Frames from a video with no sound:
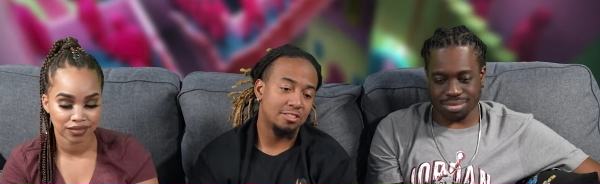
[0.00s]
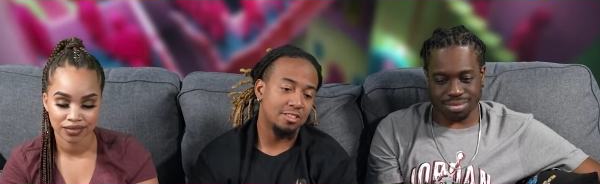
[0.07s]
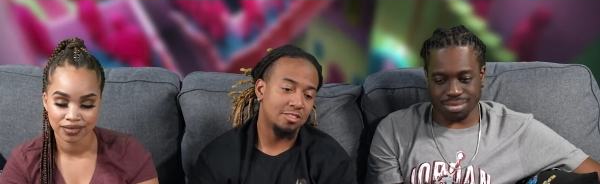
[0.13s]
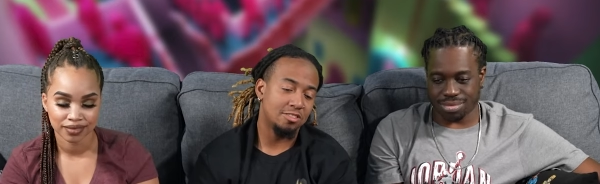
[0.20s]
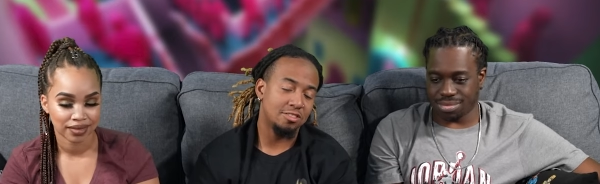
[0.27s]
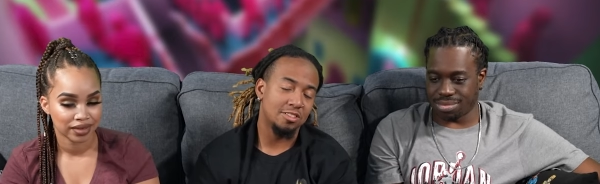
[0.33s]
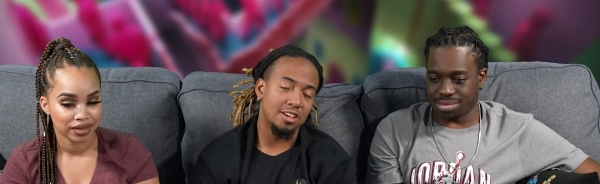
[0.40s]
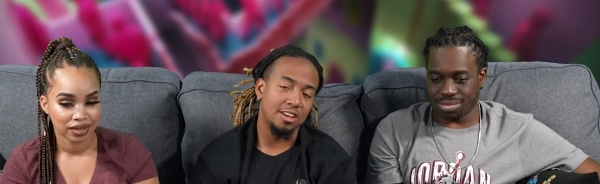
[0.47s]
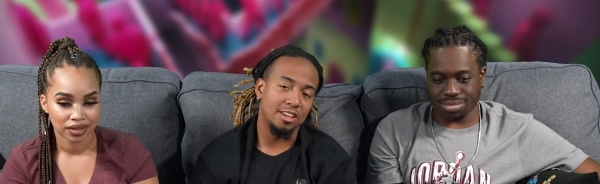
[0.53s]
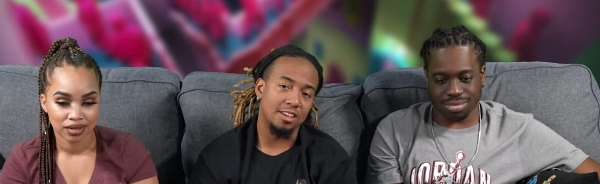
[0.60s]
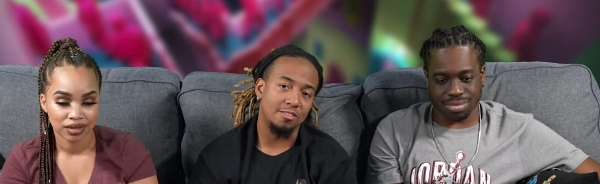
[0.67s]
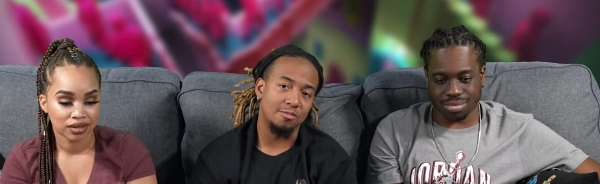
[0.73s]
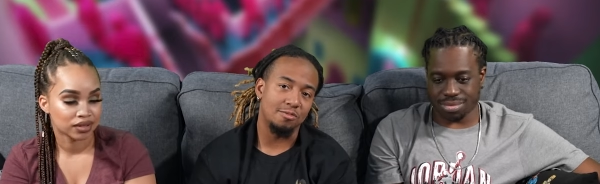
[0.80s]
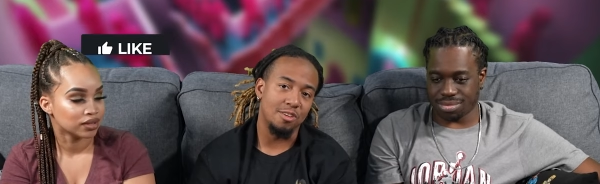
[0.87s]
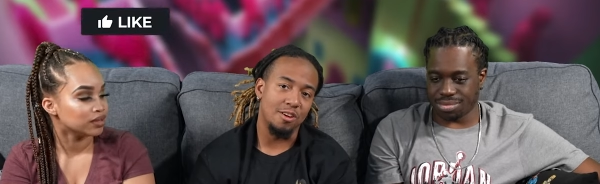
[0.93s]
Speaker 1: this is
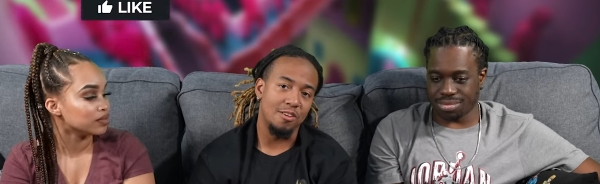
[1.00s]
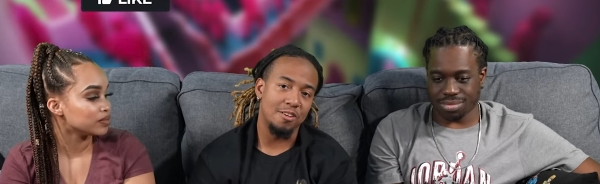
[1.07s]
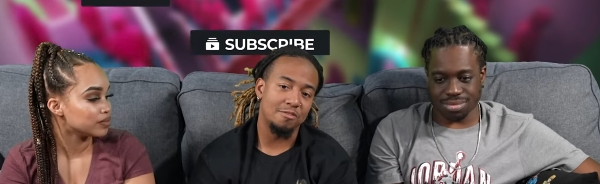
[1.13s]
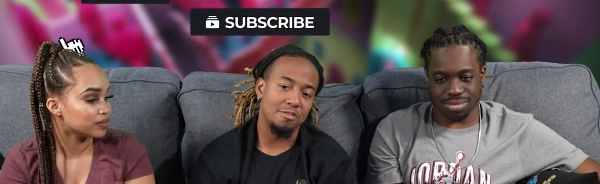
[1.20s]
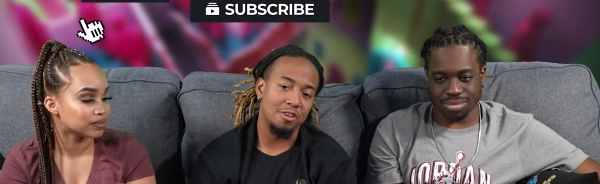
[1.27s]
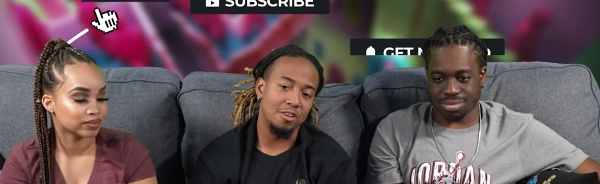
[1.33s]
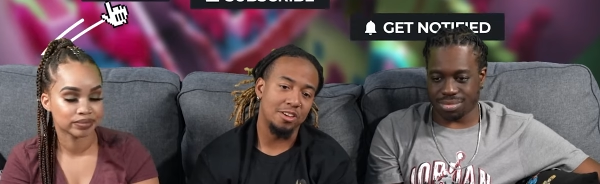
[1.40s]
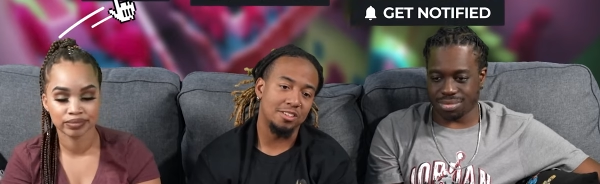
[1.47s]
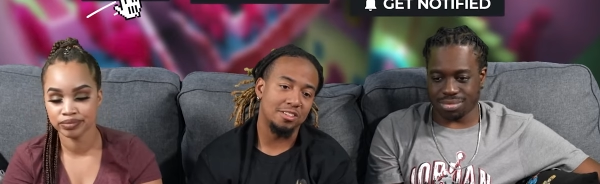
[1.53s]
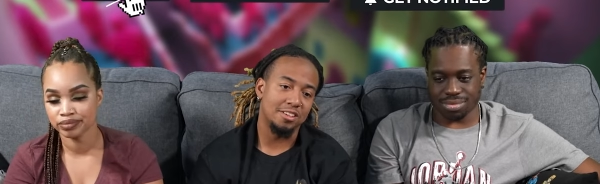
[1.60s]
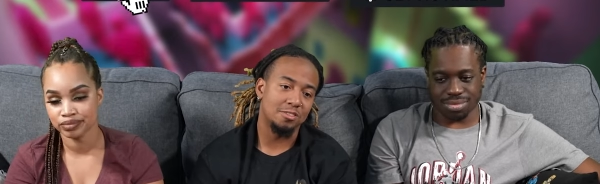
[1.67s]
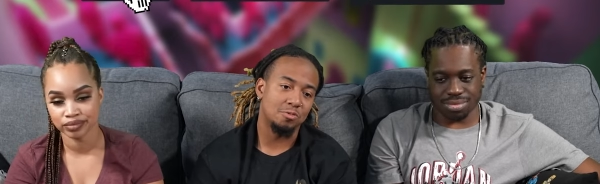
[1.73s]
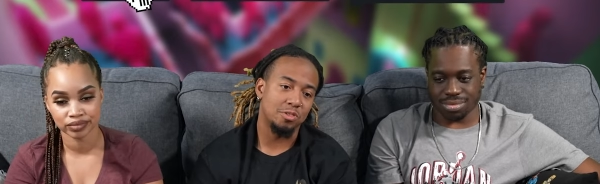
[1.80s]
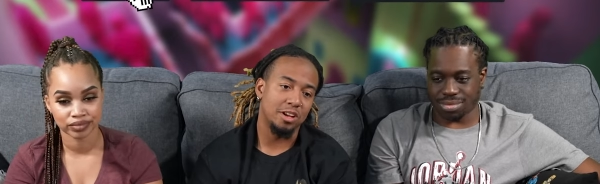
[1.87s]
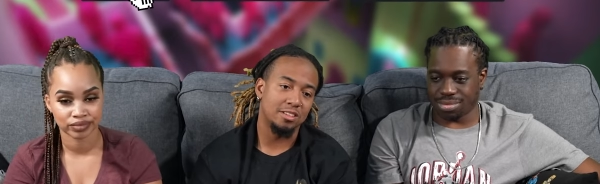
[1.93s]
getting very very
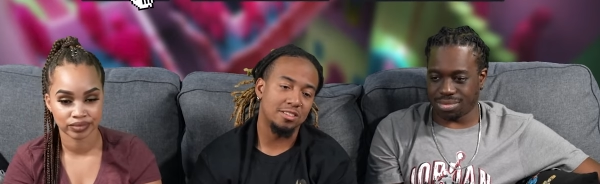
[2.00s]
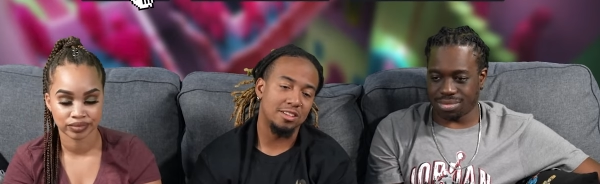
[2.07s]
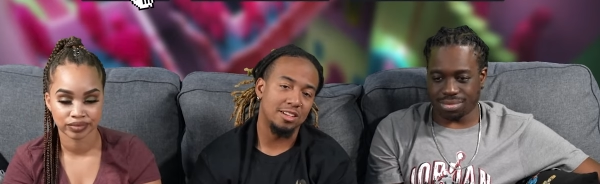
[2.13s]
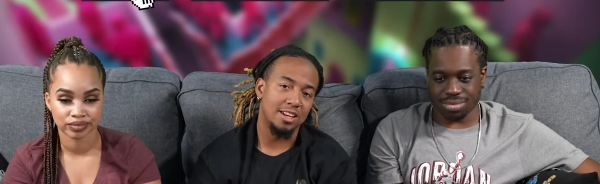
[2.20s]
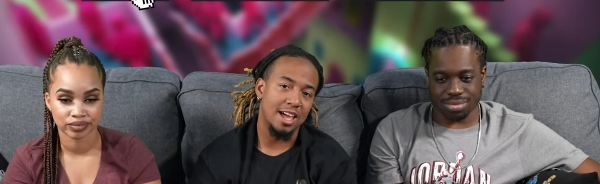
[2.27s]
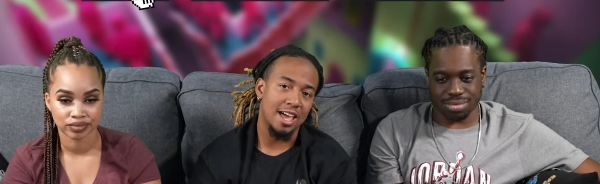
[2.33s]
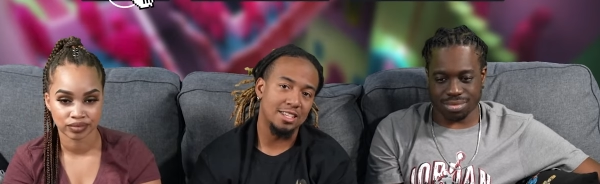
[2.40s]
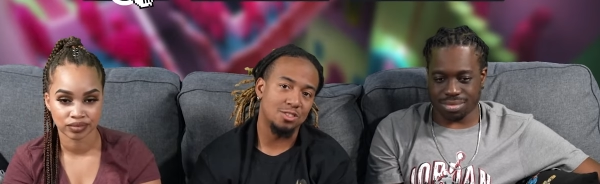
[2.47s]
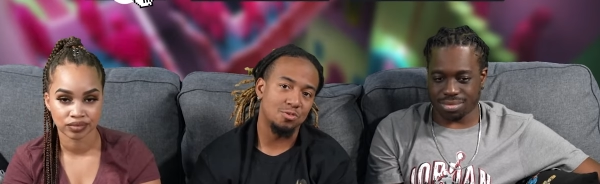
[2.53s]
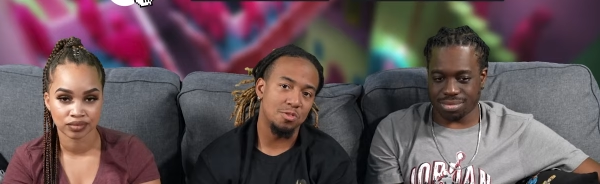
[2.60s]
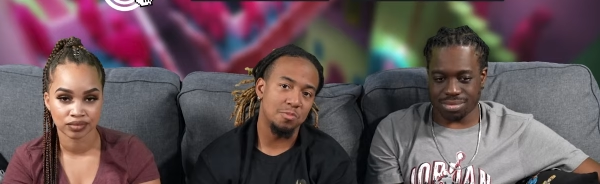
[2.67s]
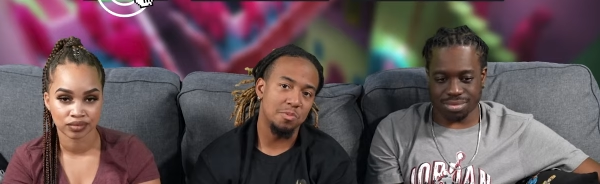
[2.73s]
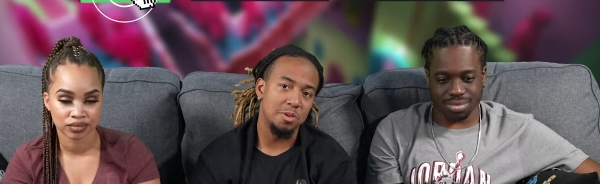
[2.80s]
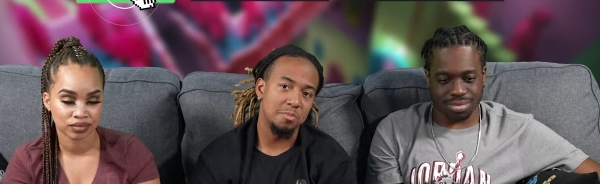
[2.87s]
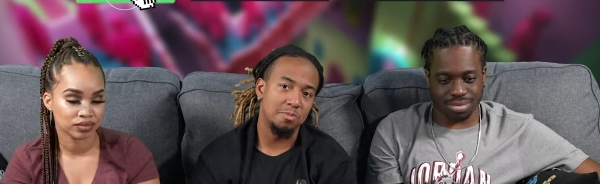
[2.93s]
intense we're down to the last
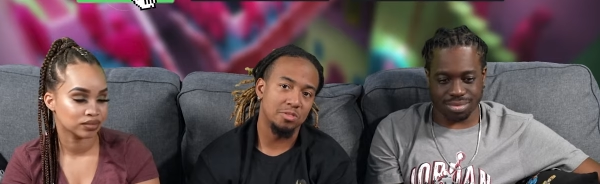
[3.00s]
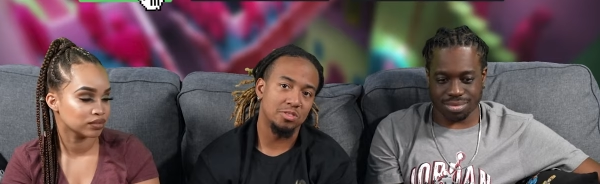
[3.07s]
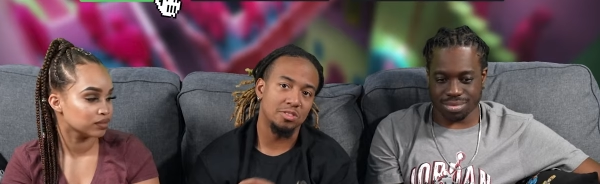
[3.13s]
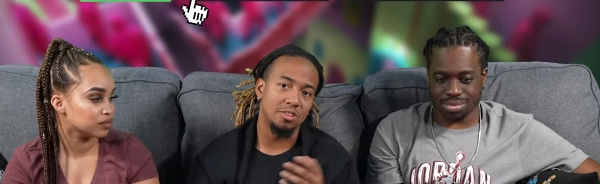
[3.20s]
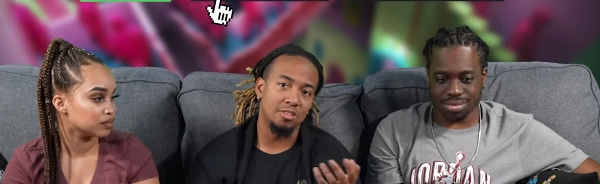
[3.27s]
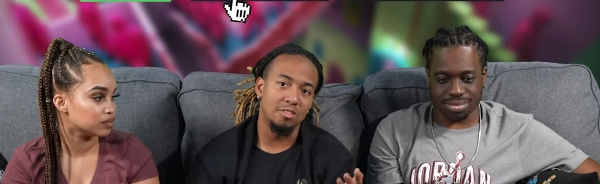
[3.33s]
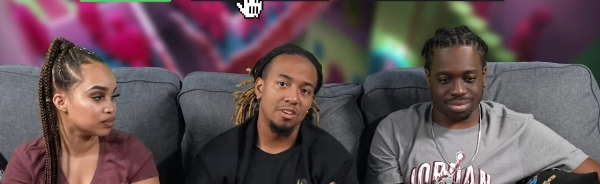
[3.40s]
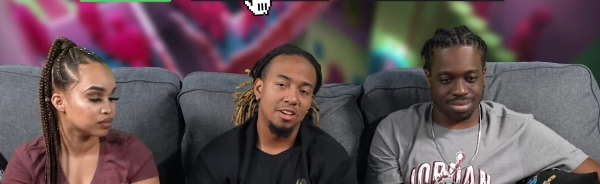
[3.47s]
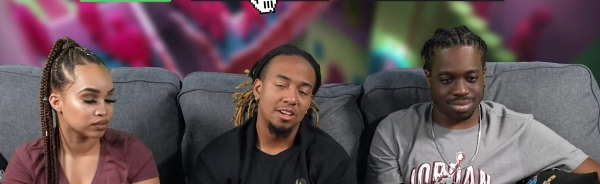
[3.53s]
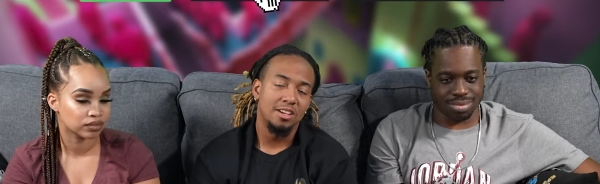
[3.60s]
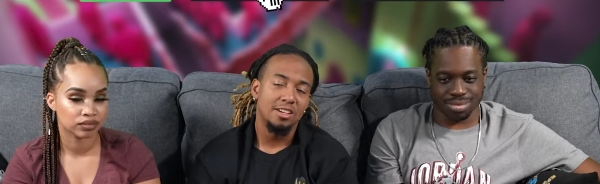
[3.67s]
three people so